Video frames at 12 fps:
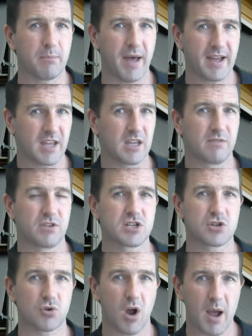backing of the
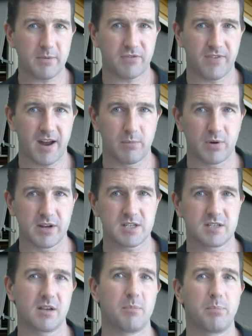striped
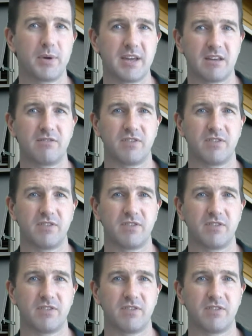fabrics being